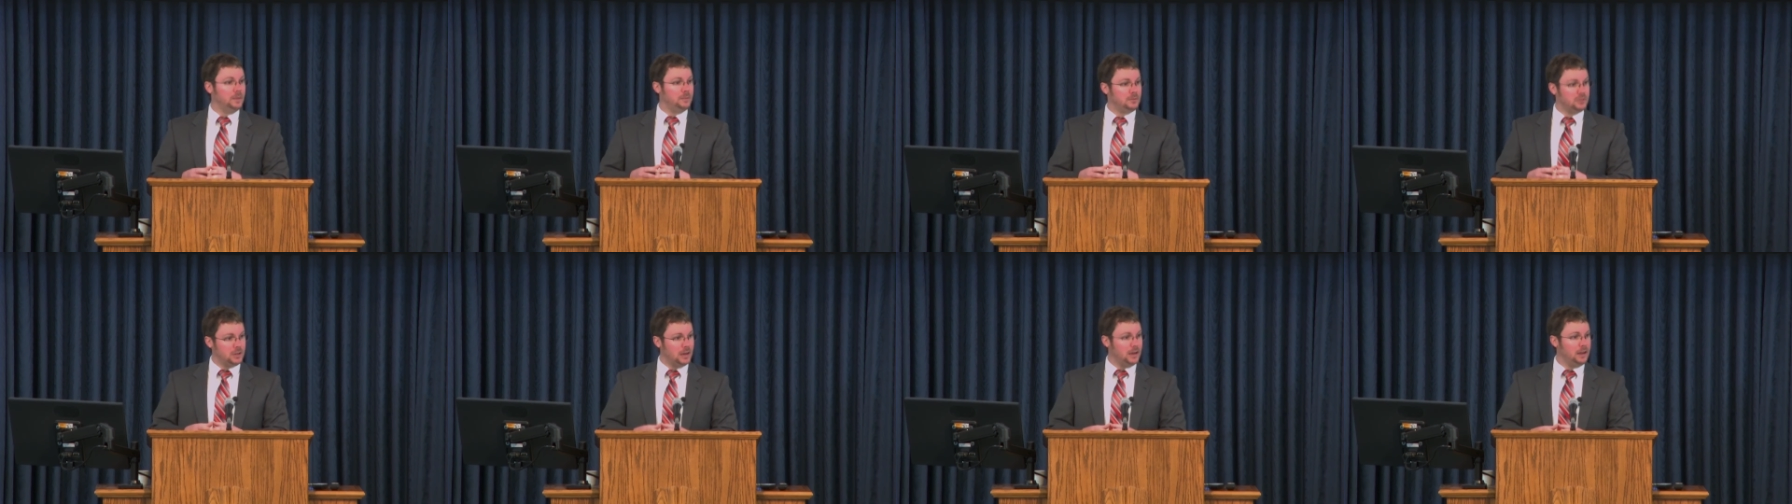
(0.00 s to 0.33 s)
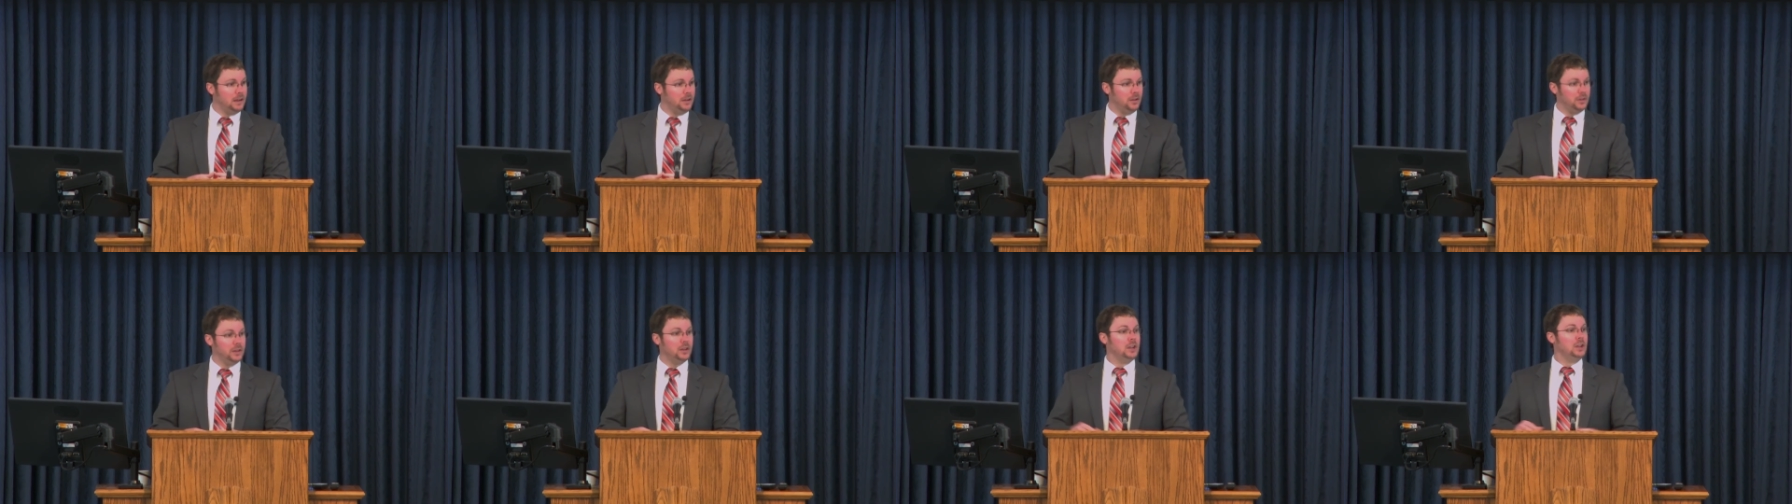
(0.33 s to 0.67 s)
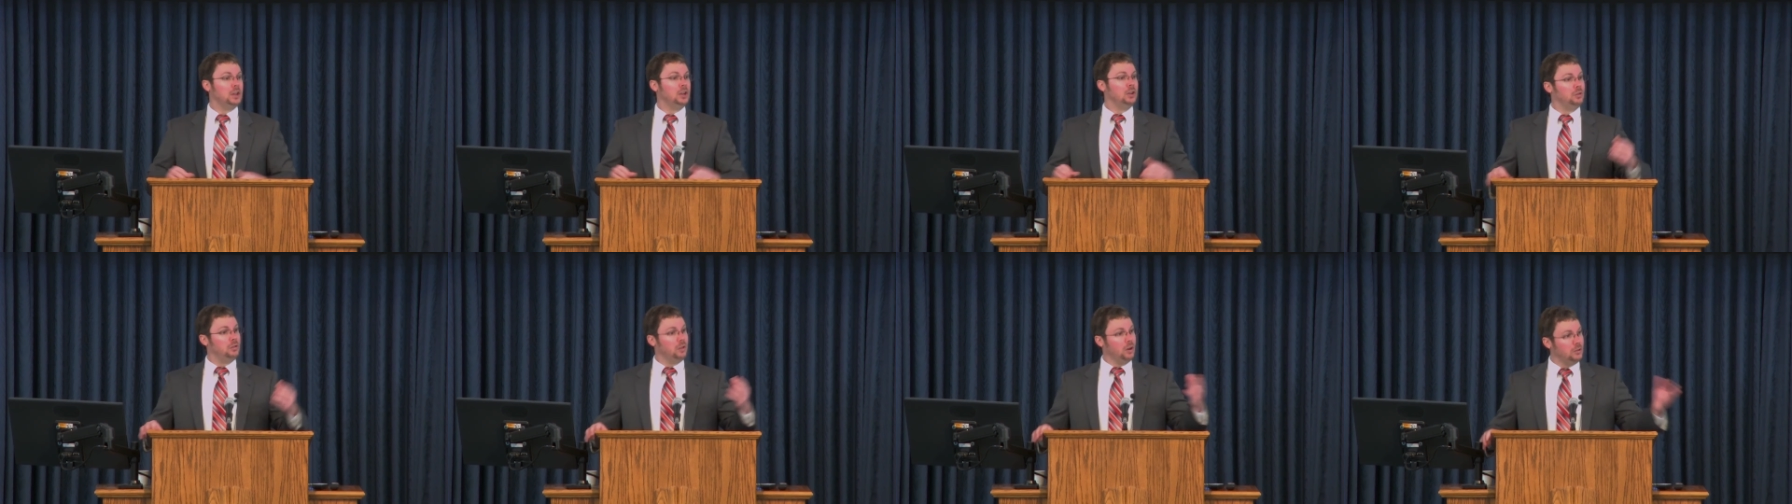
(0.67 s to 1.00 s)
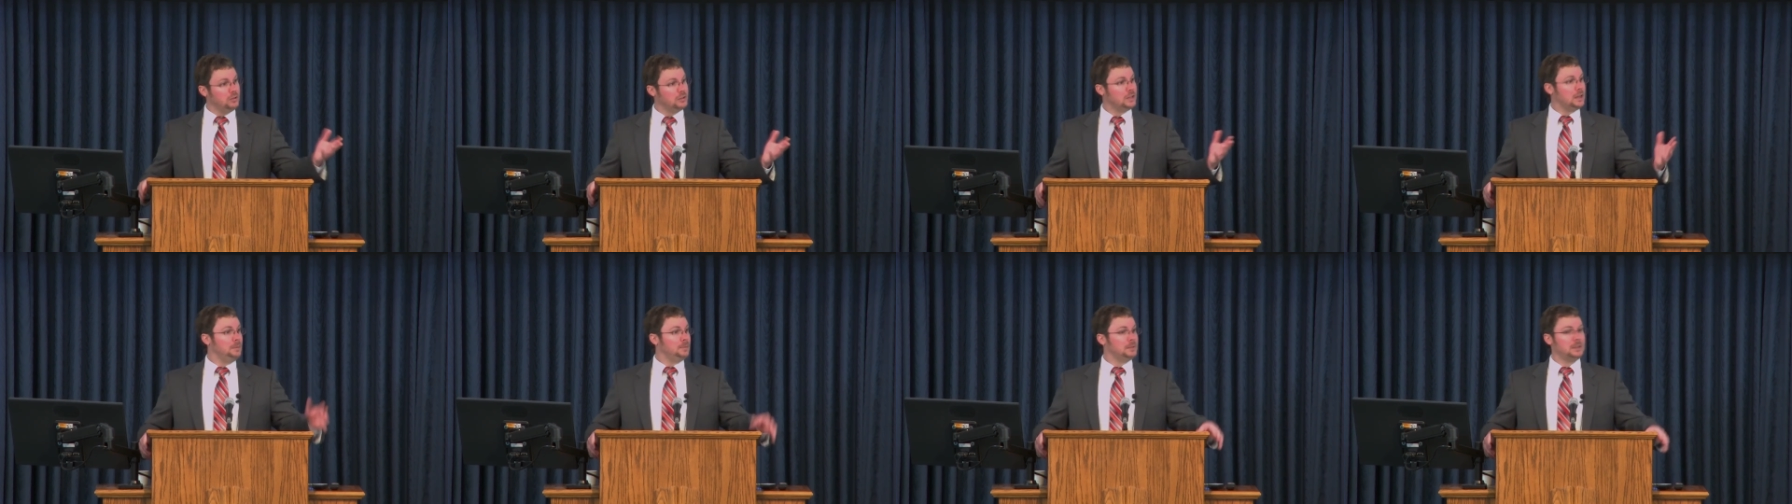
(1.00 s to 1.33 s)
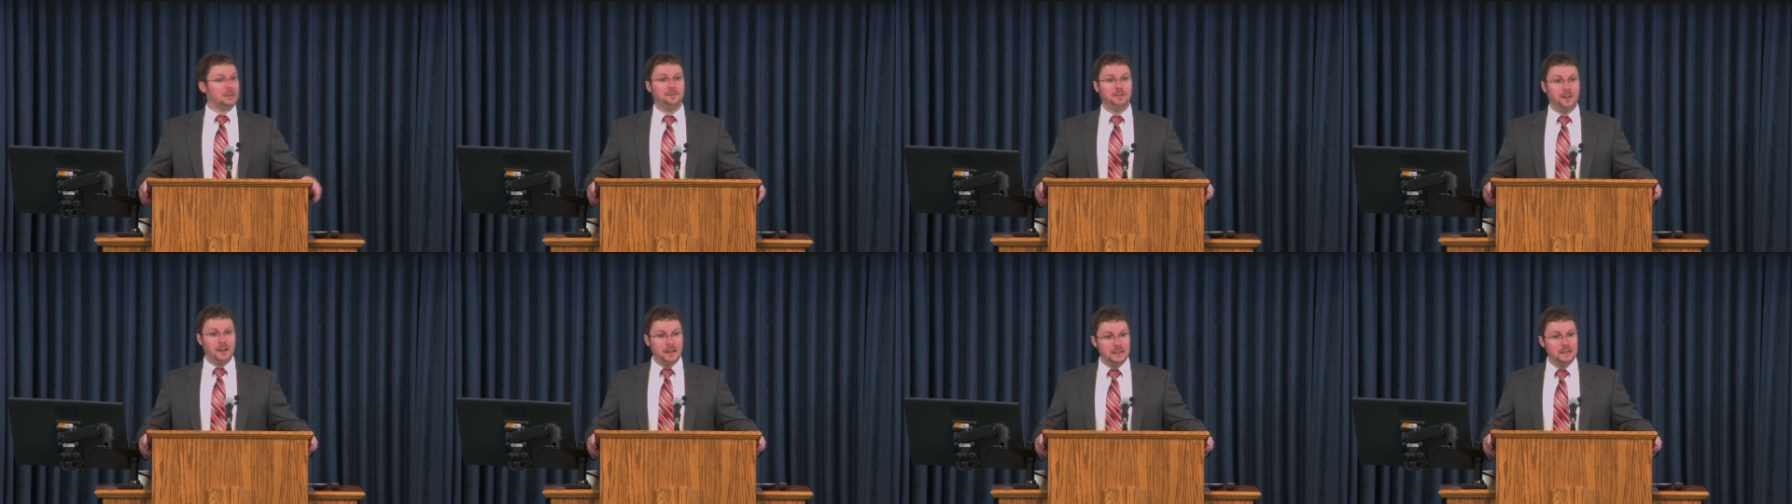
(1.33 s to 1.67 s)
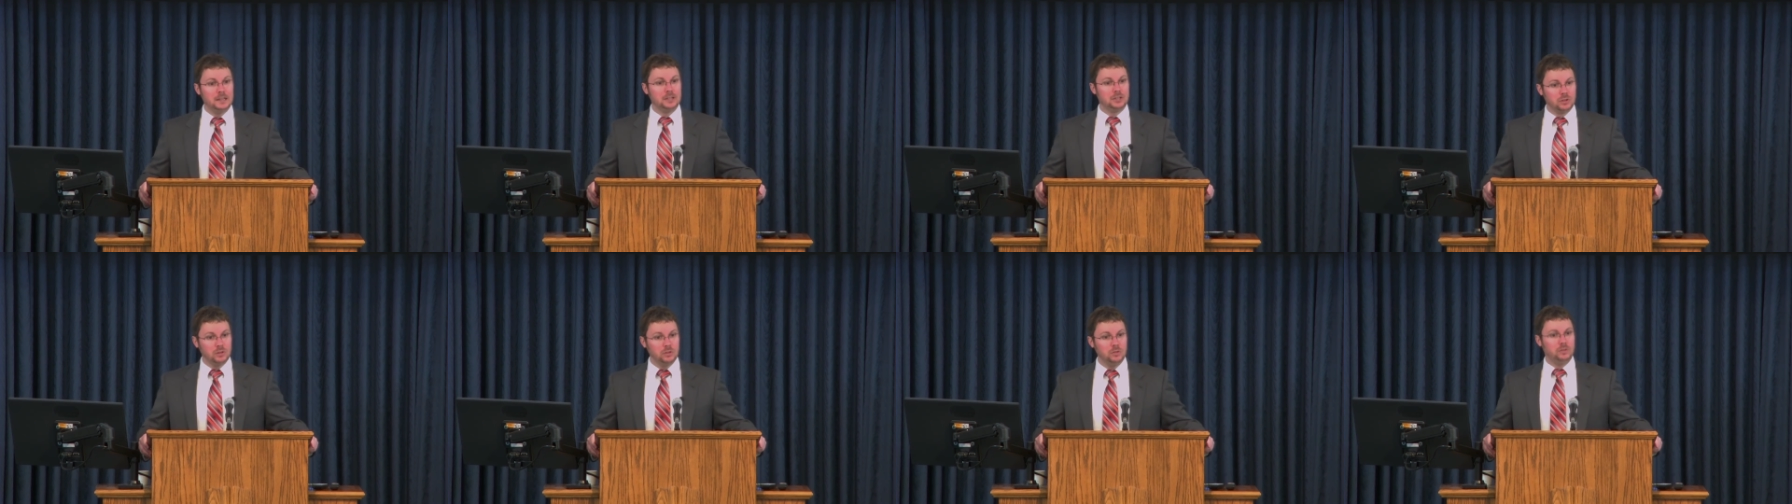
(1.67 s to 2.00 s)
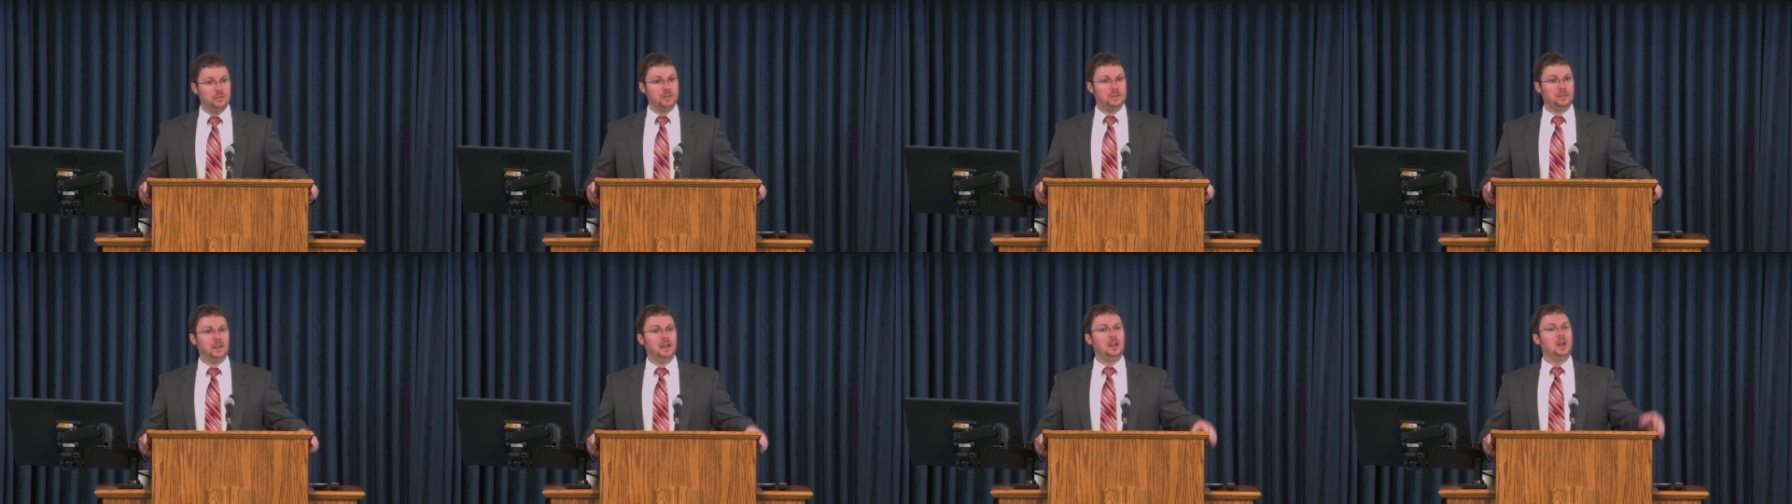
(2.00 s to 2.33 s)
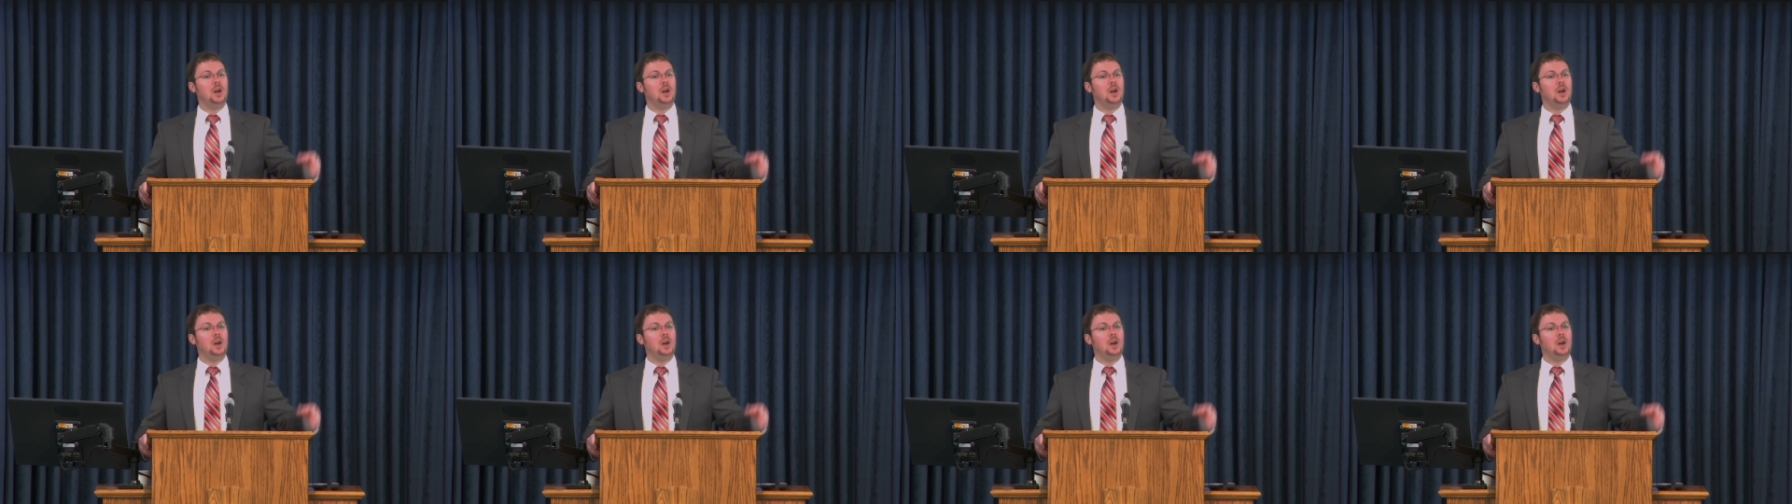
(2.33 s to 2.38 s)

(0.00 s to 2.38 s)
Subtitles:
child who grows up to find the truth?